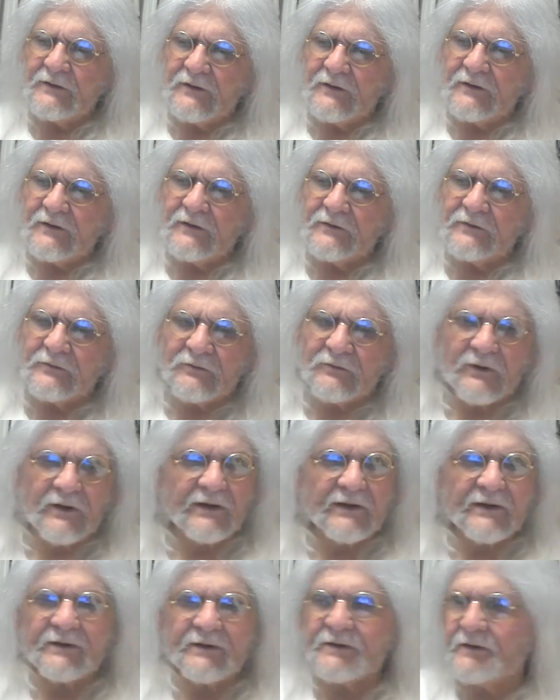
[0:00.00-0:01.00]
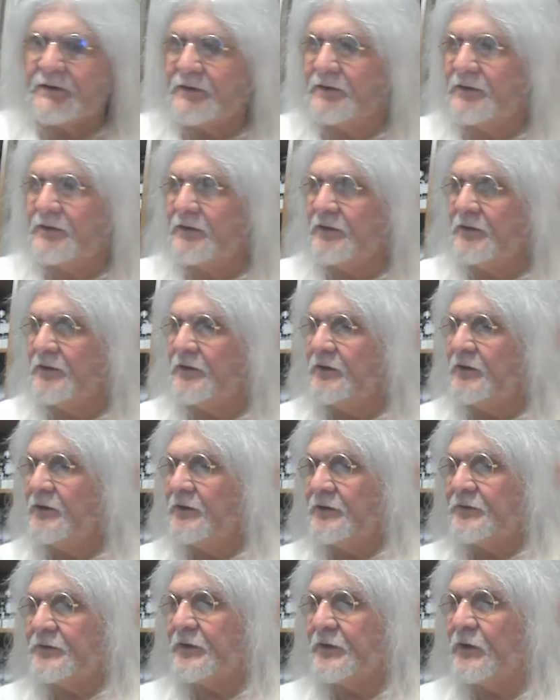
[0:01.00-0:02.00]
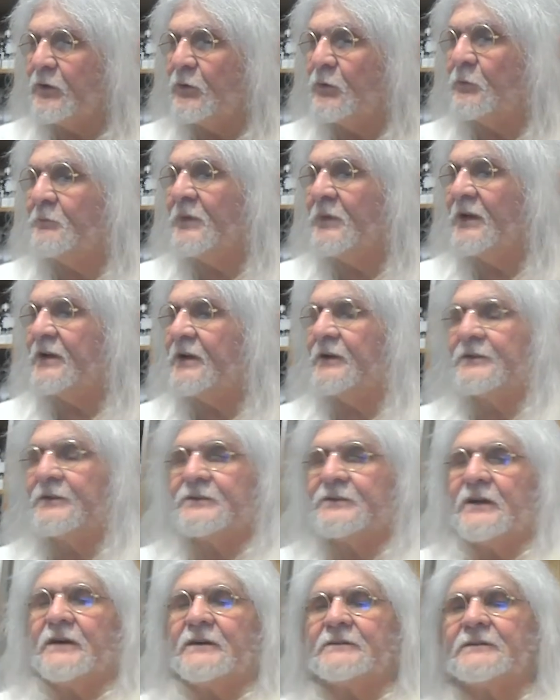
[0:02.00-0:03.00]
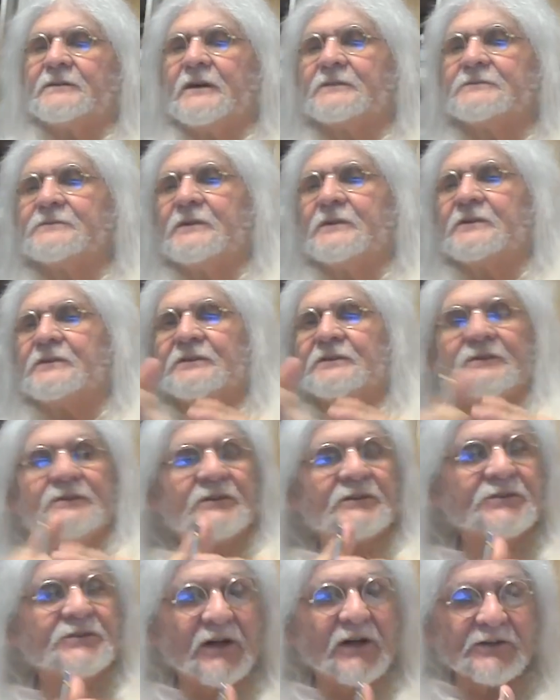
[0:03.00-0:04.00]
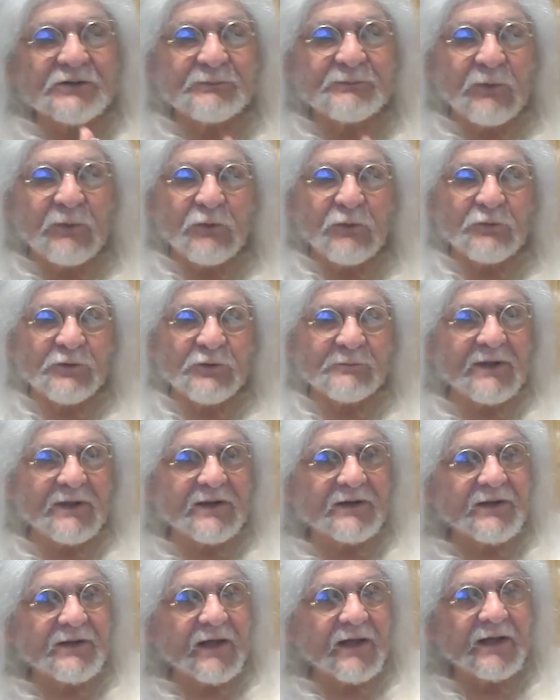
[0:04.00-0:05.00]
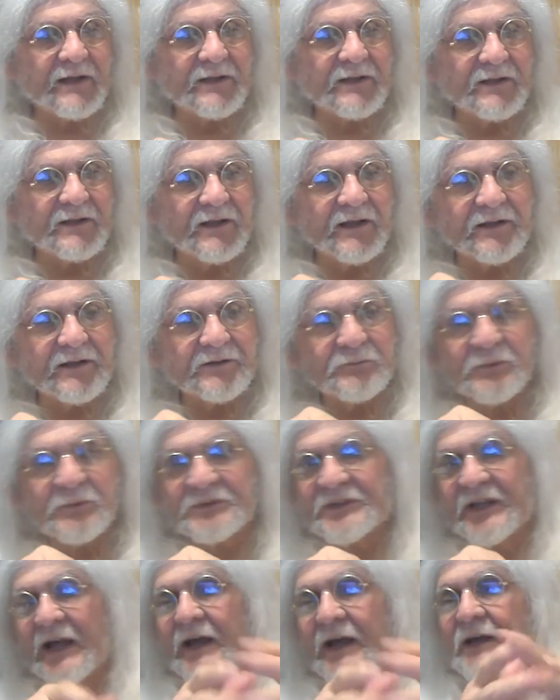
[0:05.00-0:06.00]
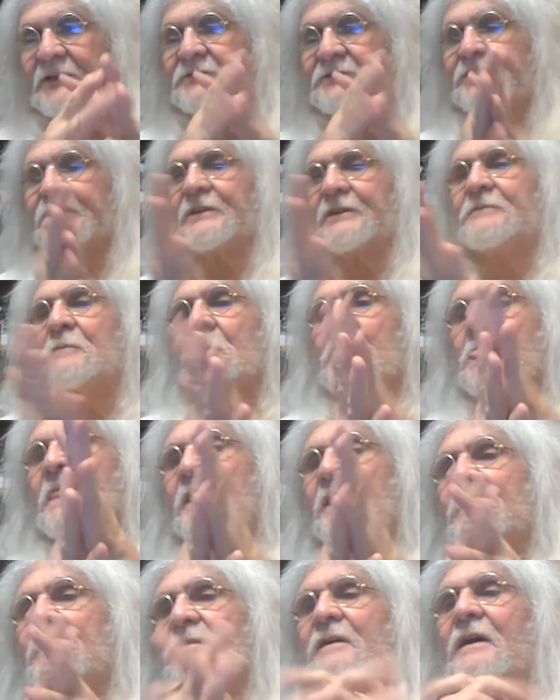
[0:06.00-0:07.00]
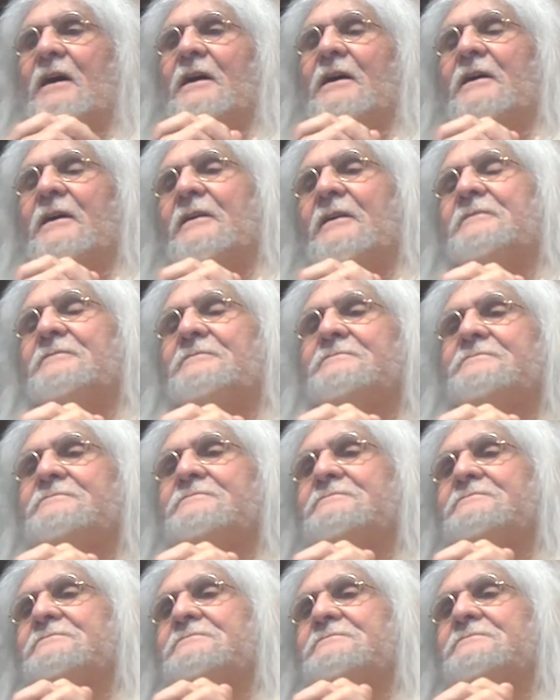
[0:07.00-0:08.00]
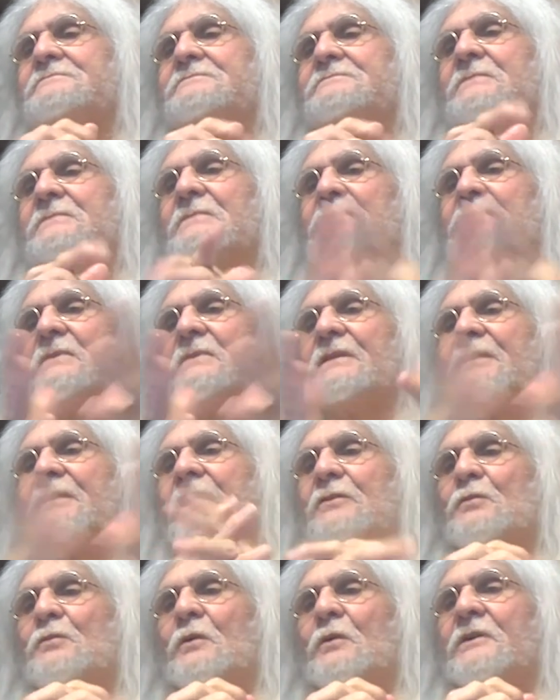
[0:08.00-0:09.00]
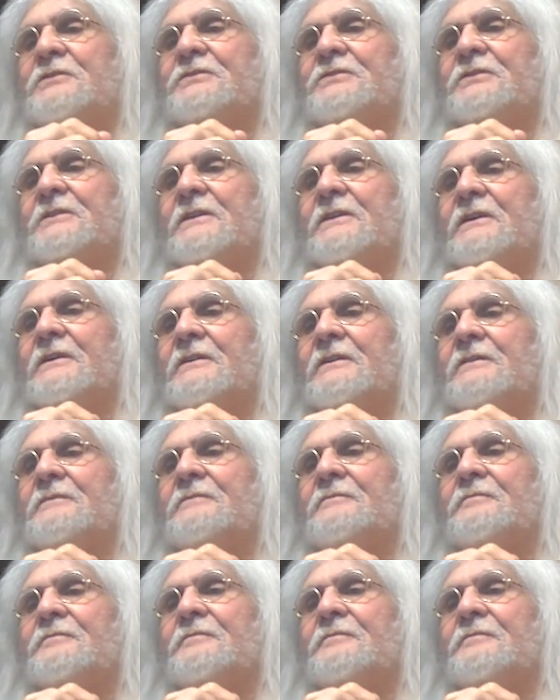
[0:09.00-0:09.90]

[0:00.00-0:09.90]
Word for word: All right. So, because I uh, John spoke with me today and was asking uh, that question uh,